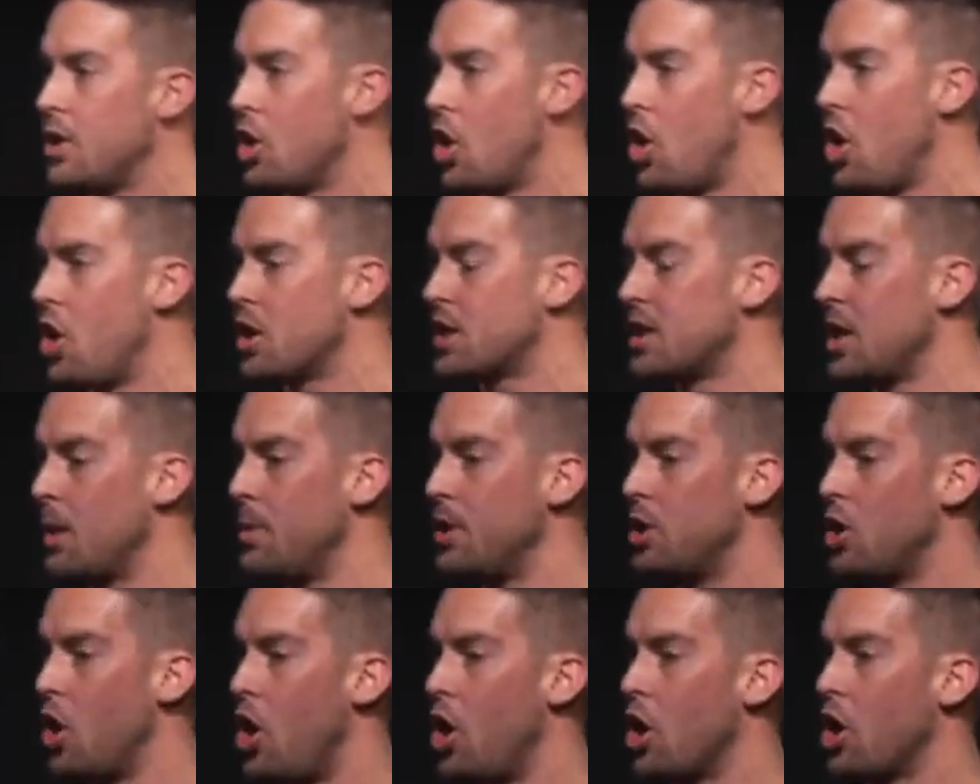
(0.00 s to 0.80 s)
dogs. How many
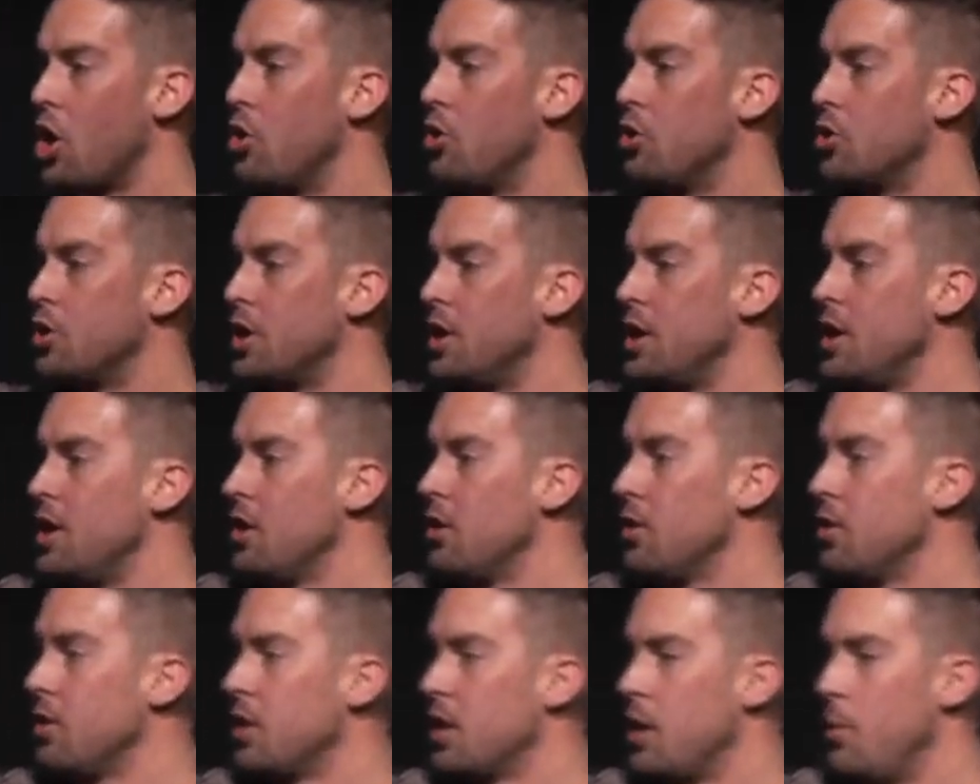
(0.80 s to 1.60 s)
dog owners in
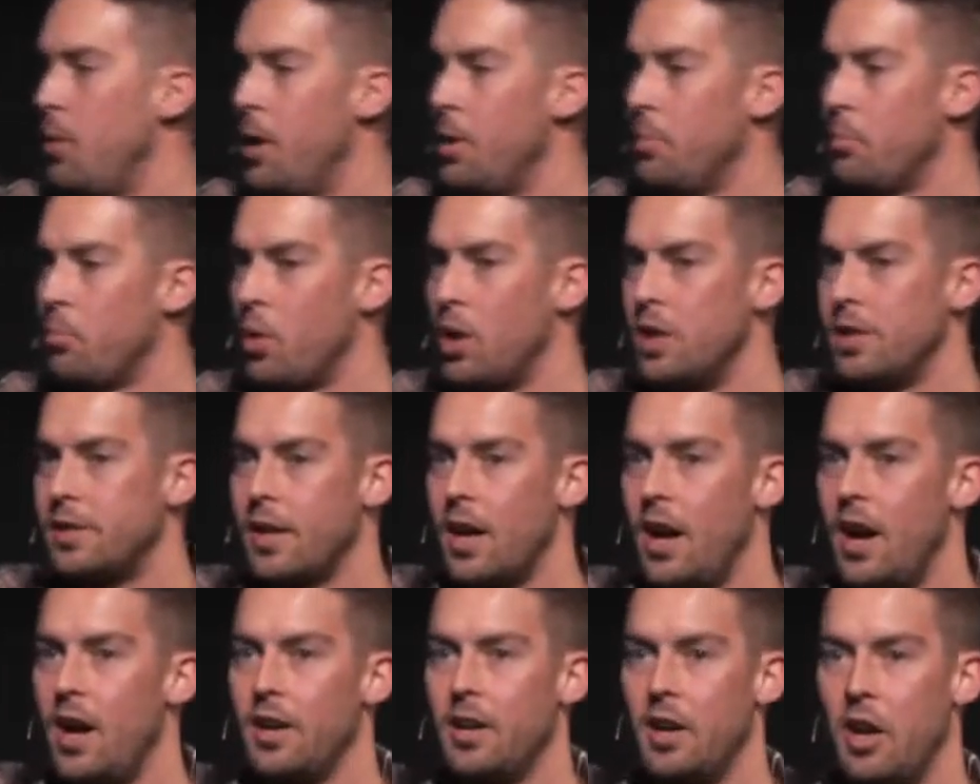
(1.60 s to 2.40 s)
here? Come on, praise
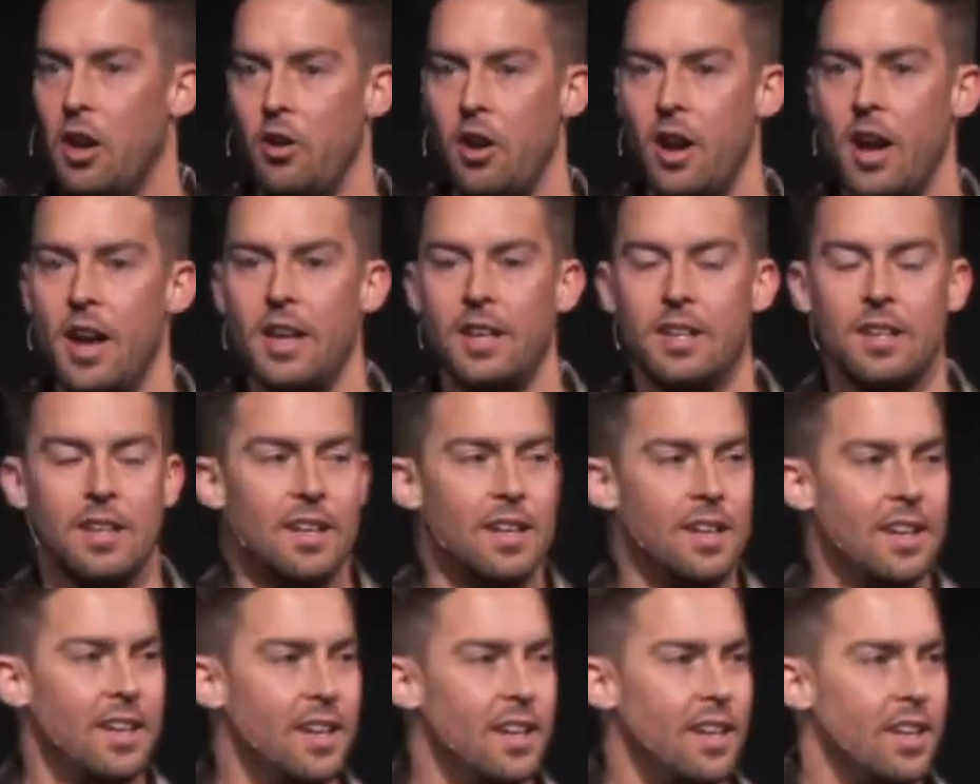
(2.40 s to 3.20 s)
God, all right.
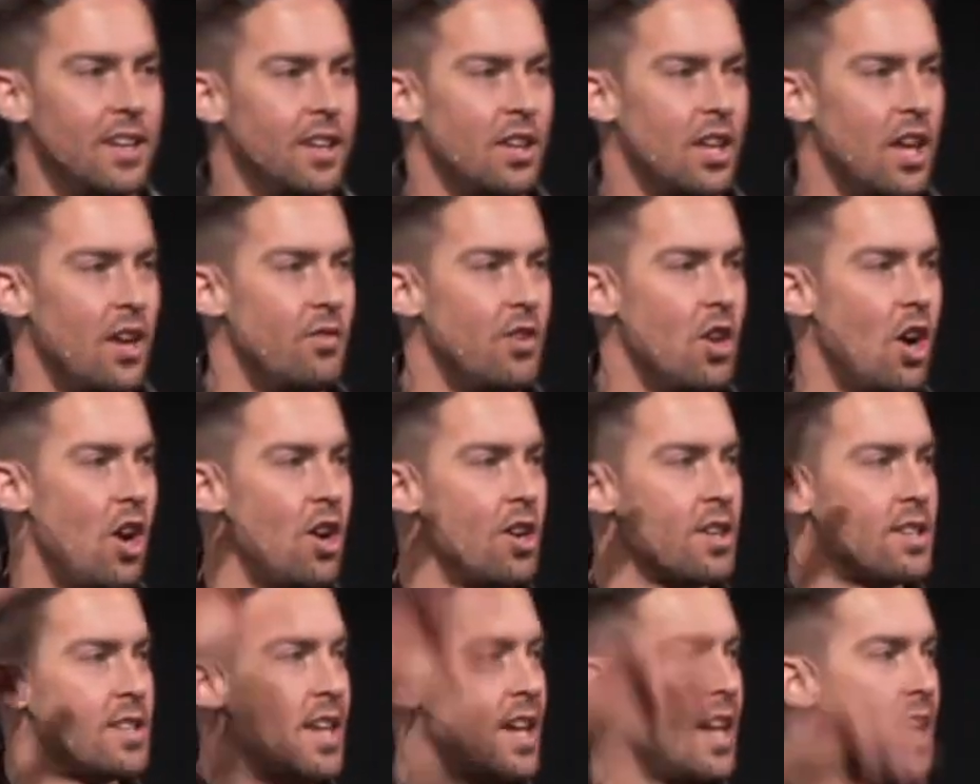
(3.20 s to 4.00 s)
Love
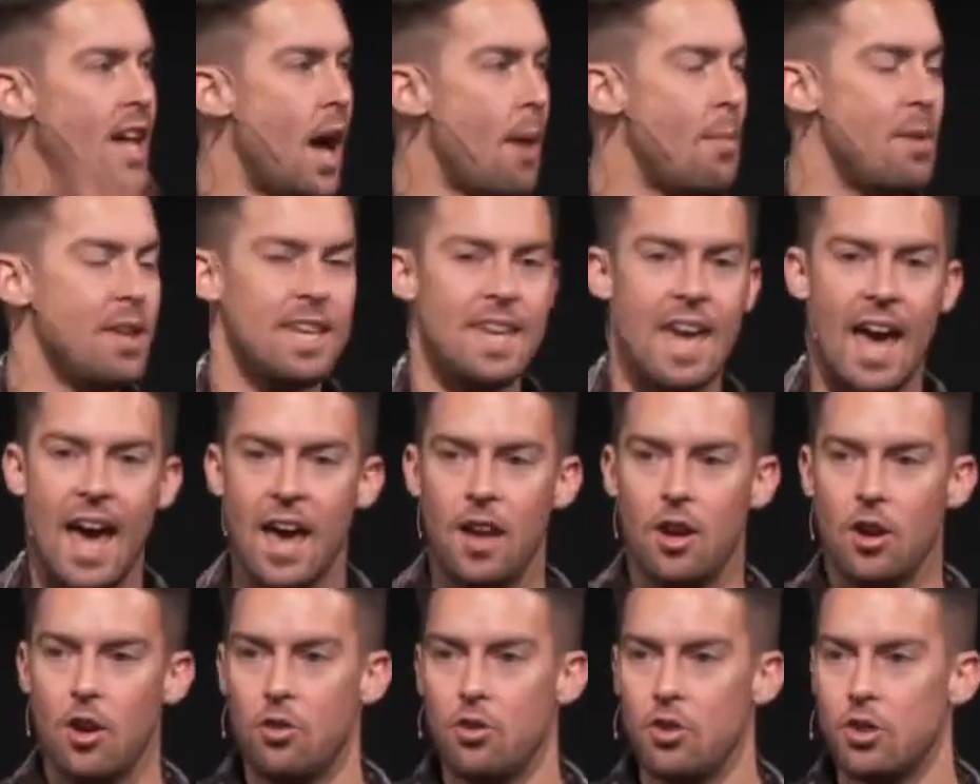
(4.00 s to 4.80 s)
dogs. How many
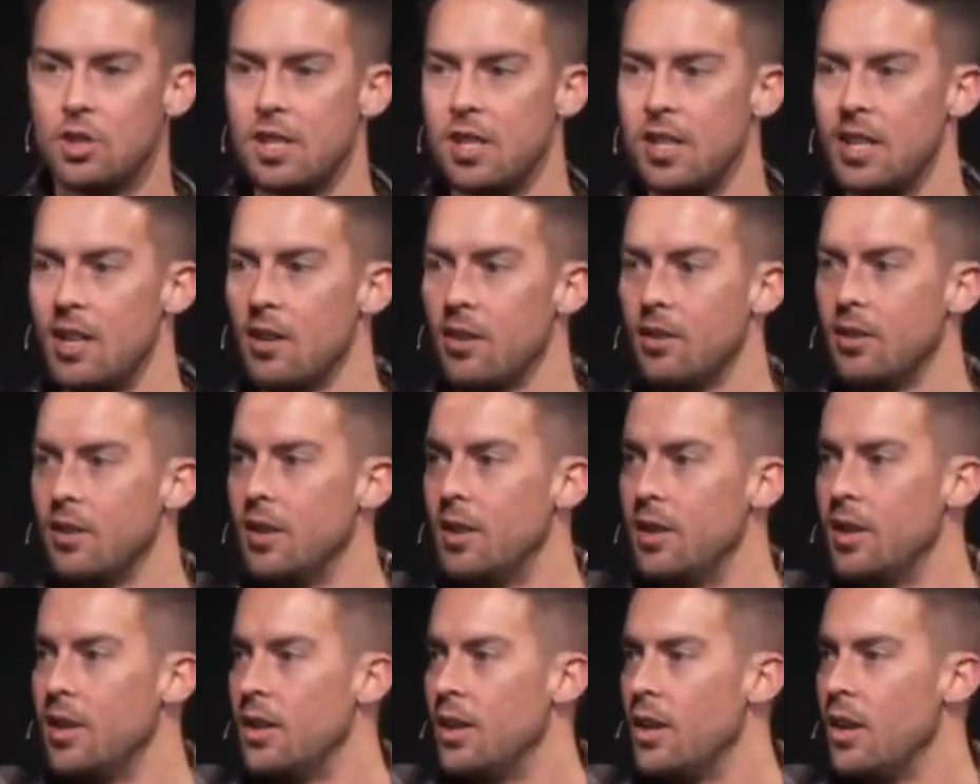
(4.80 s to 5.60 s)
cat owners in here?
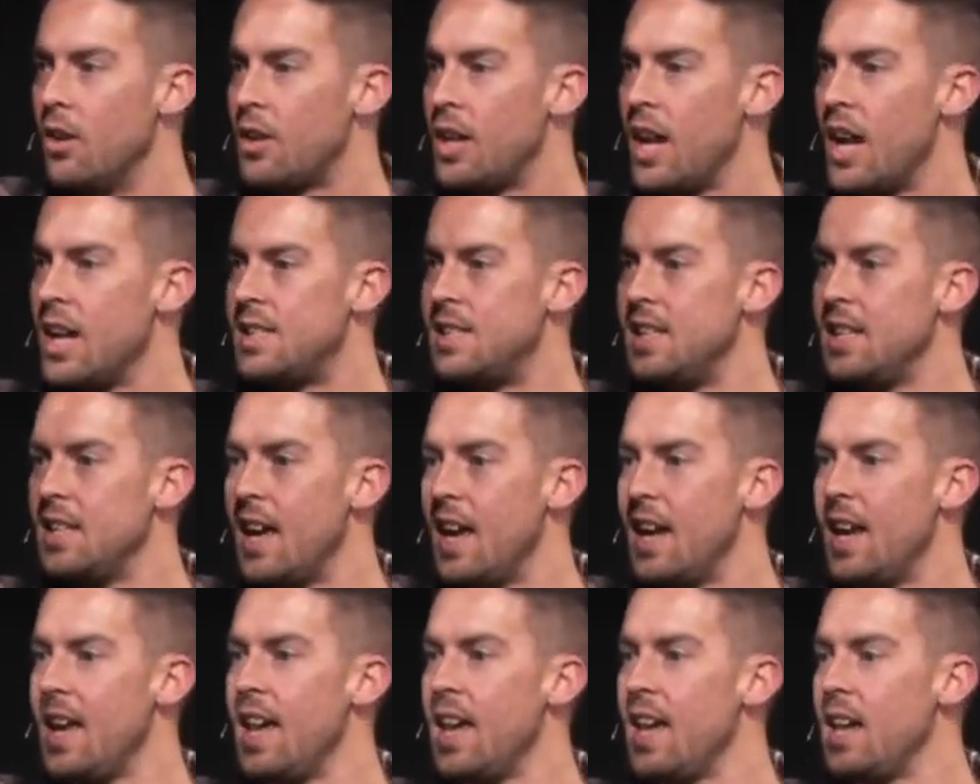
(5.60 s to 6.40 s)
Okay, I see
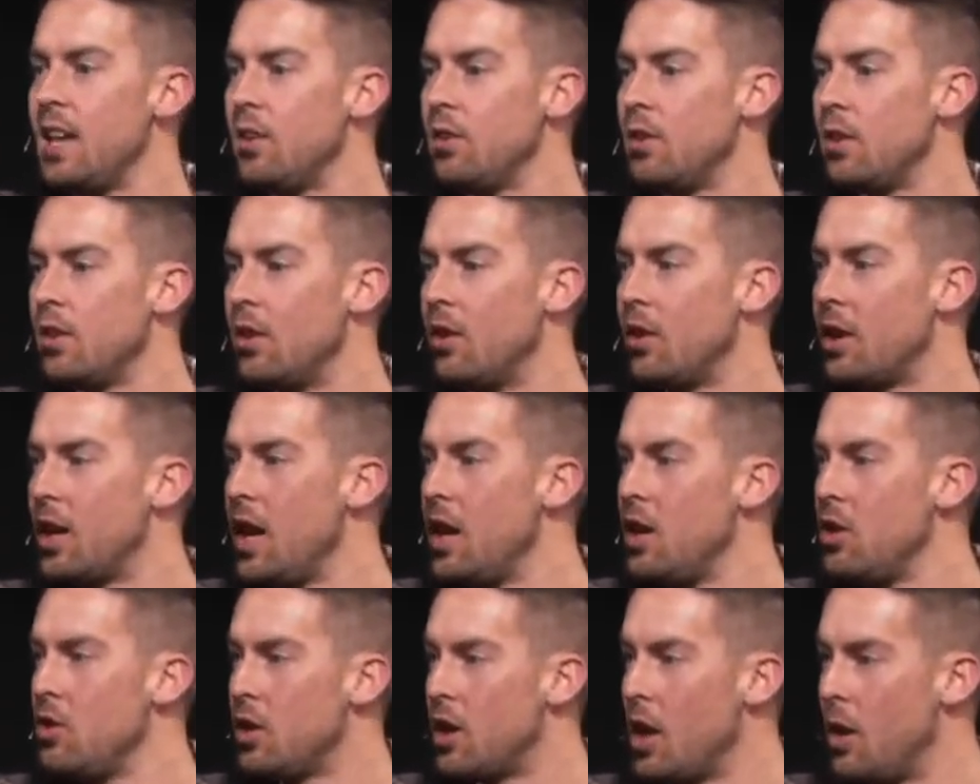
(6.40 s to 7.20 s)
that hand.
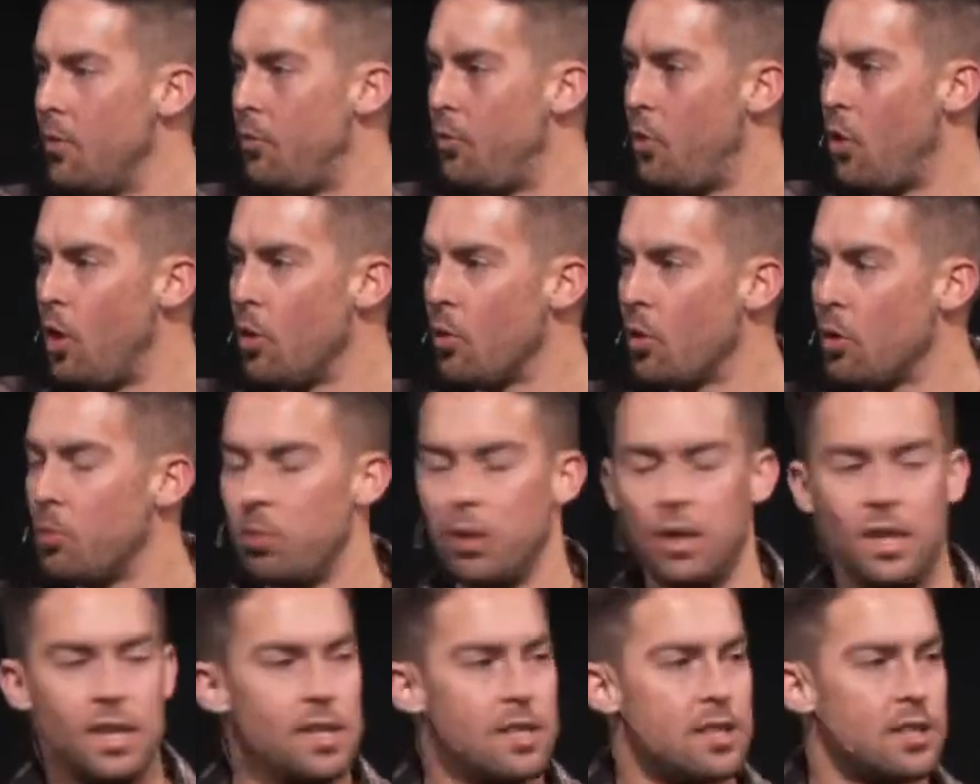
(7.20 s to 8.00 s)
Okay, you can come forward,
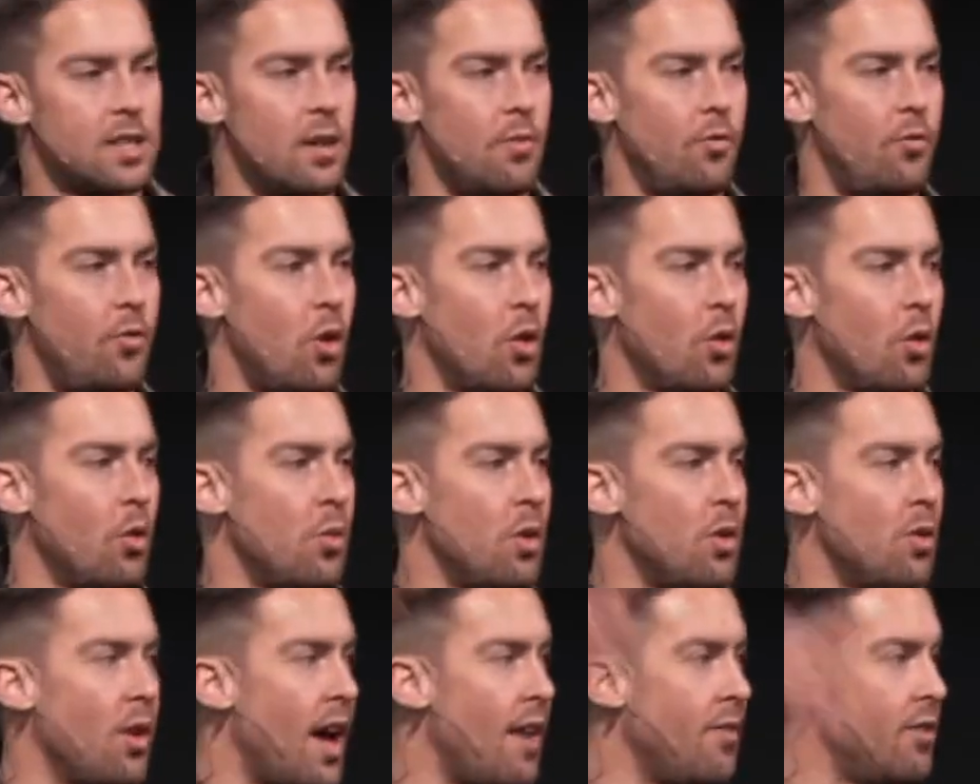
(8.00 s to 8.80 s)
please. Come forward.
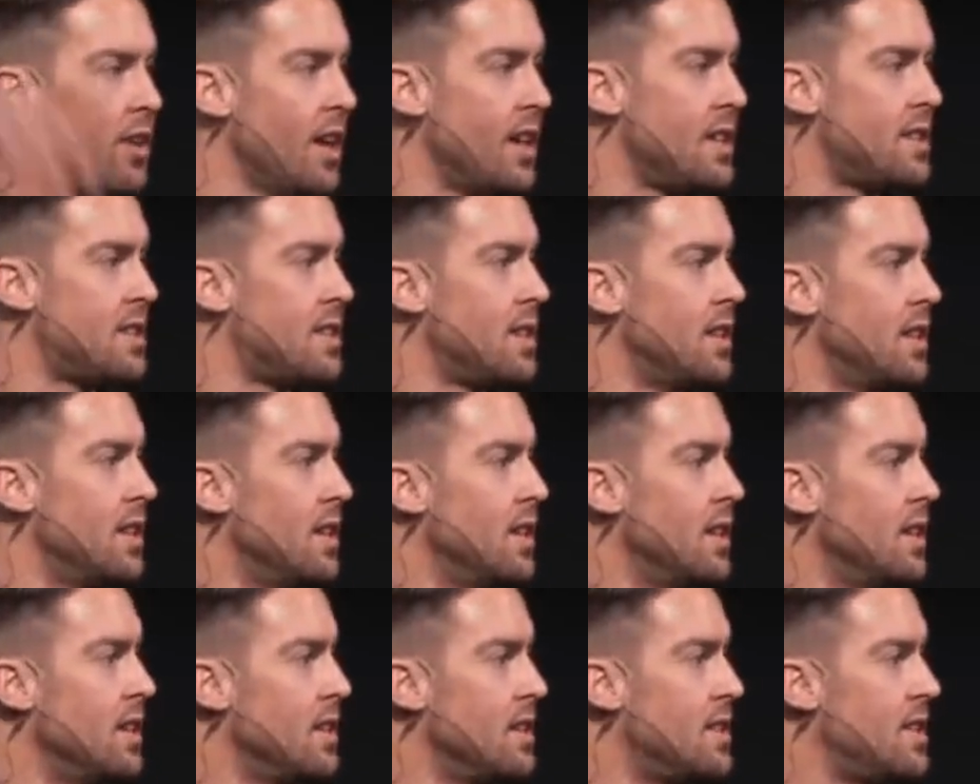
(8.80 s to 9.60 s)
We will have a nice
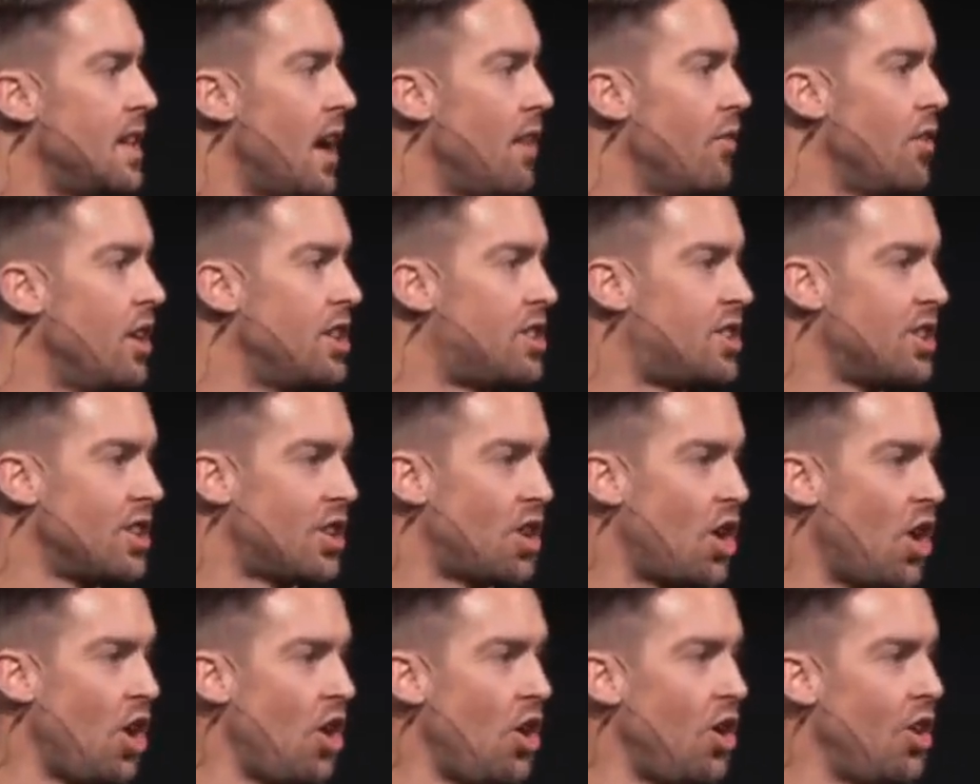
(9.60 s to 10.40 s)
salvation
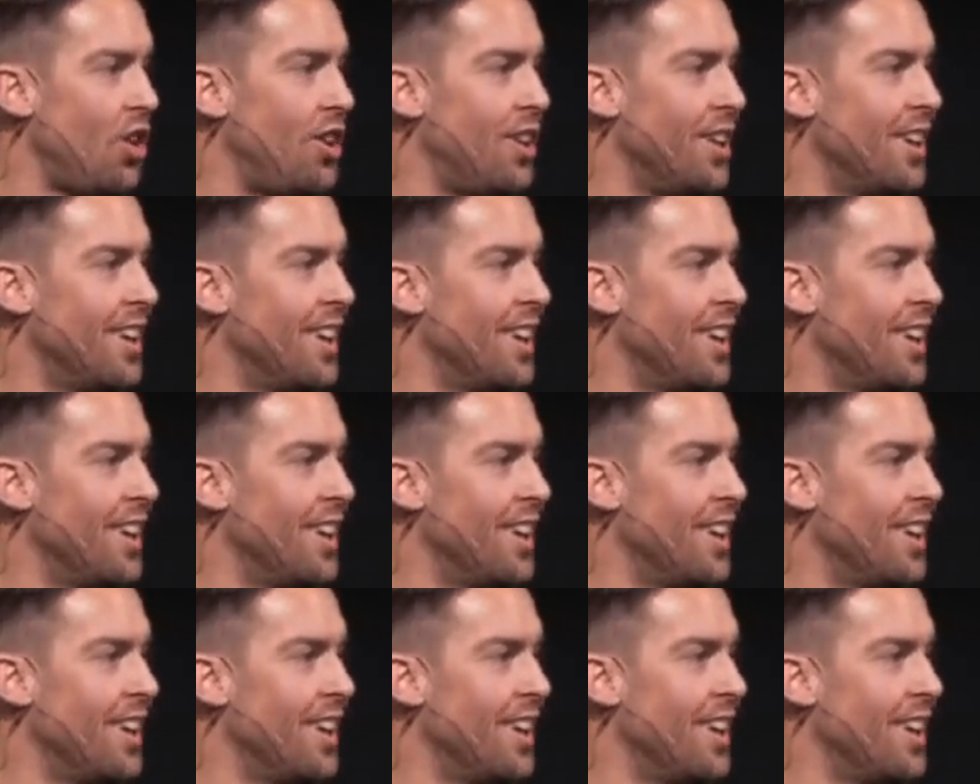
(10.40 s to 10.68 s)
call.